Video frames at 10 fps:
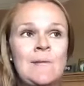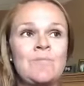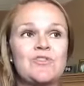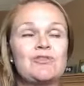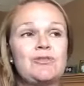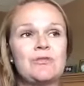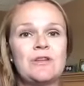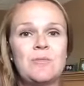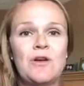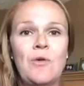So do a
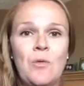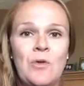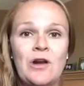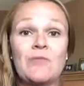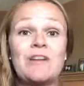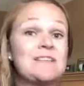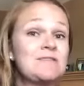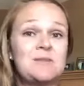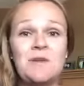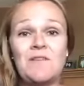little bit of homework. Reach out
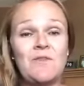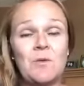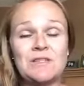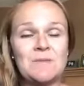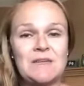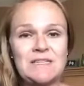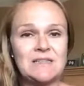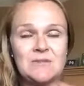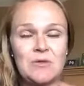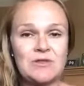to me if you want some
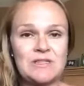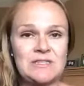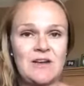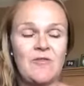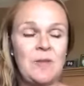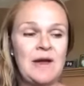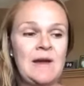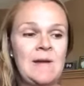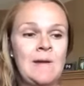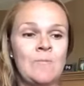ideas about this stuff, but
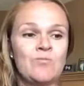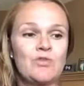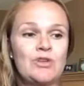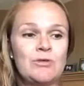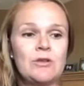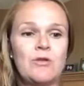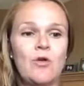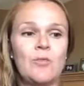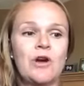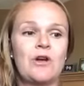do a little
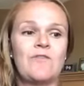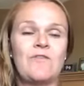homework on